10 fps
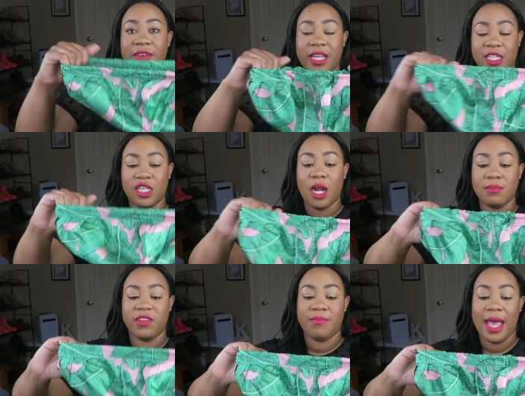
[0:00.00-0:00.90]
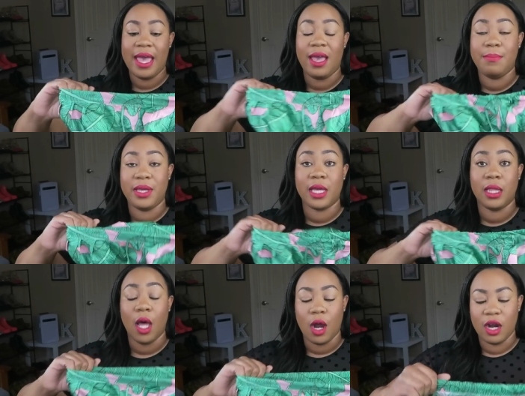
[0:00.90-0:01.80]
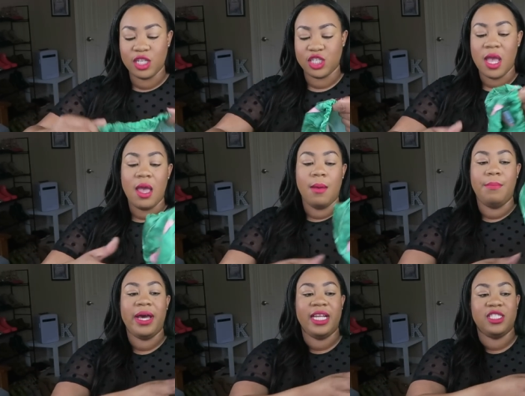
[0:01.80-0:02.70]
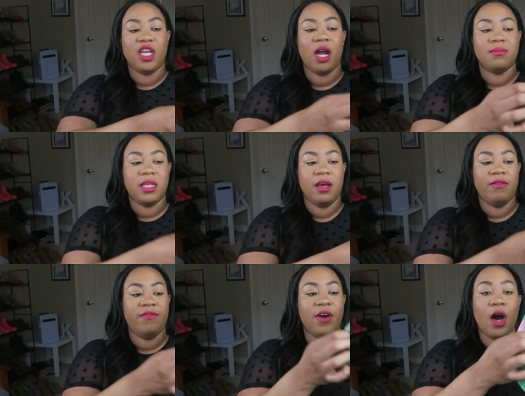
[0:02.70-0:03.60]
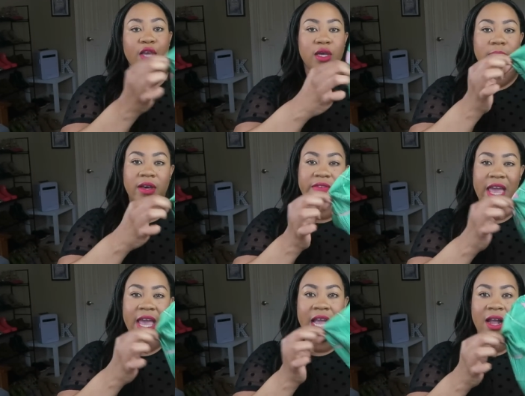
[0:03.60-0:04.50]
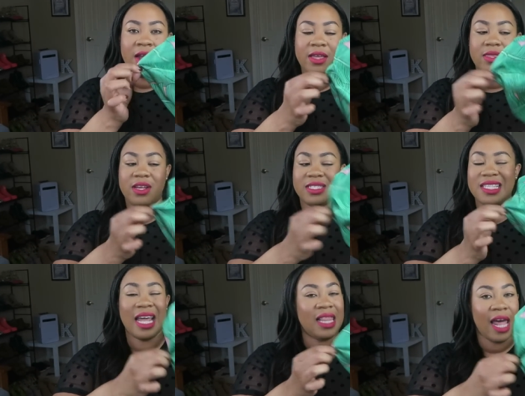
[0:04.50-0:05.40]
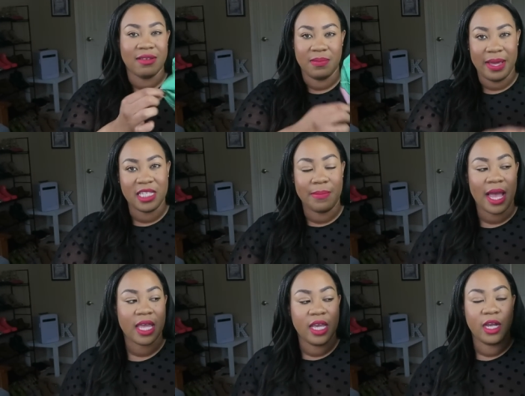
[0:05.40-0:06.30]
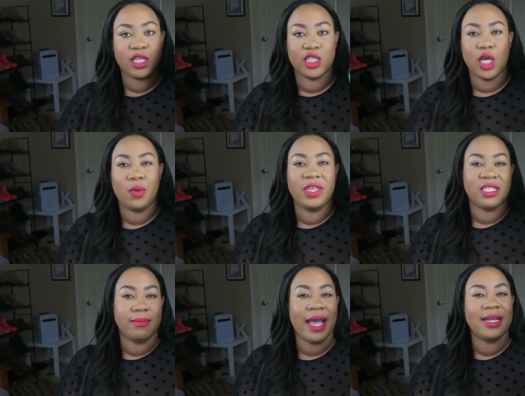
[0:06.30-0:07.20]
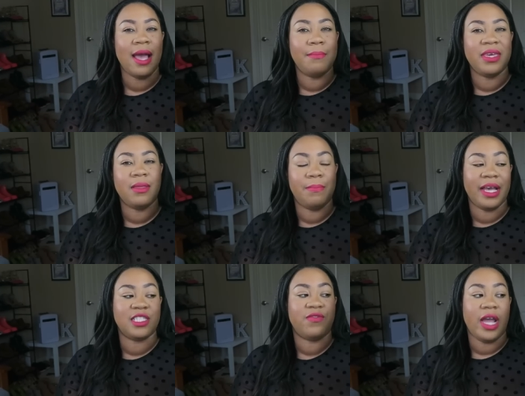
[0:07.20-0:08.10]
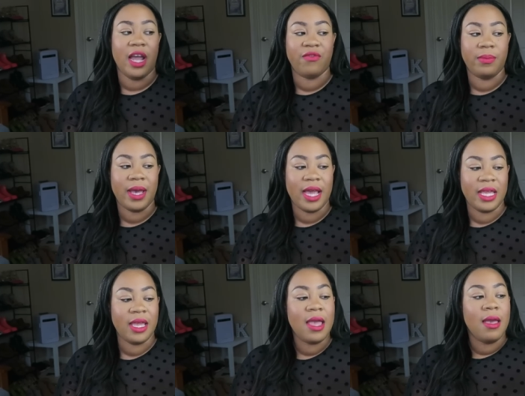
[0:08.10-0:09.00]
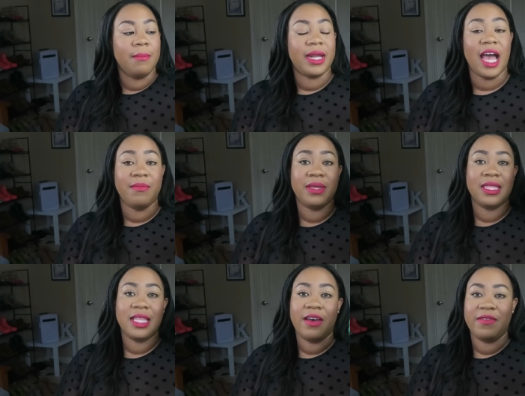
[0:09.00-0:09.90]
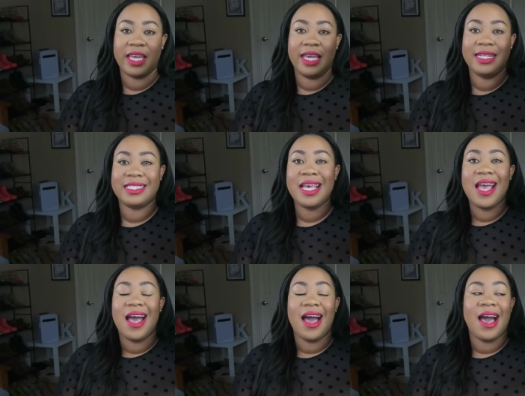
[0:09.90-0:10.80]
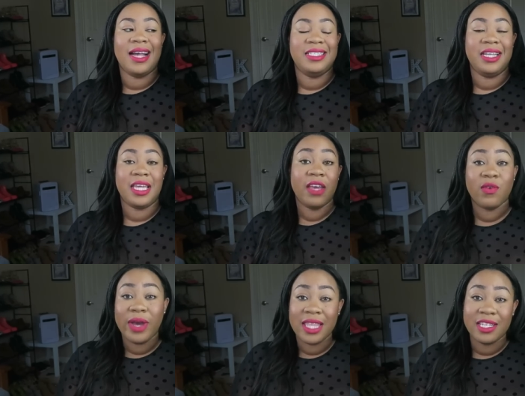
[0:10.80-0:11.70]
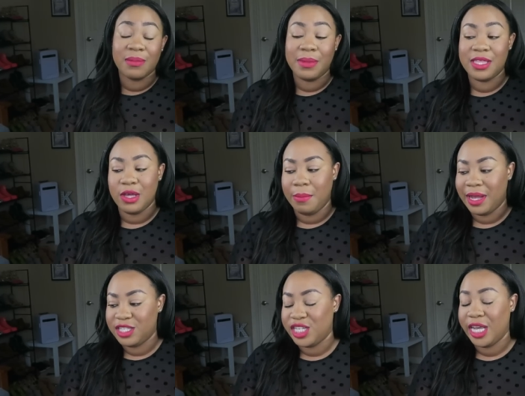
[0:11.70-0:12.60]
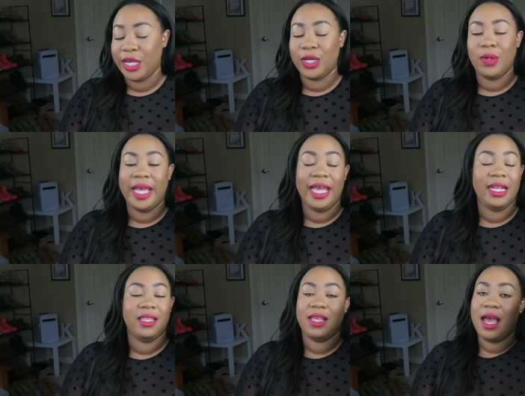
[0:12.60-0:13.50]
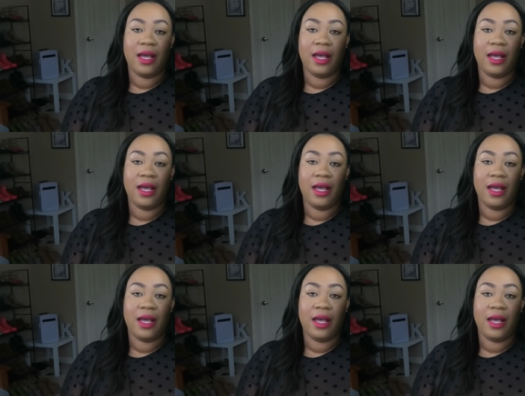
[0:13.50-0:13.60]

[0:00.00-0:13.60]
fit in terms of my head being large, but in terms of volume of hair, there's not a lot of space back here. So this might not be the best for everybody, but I've been loving it. I did a giveaway this month on my channel, and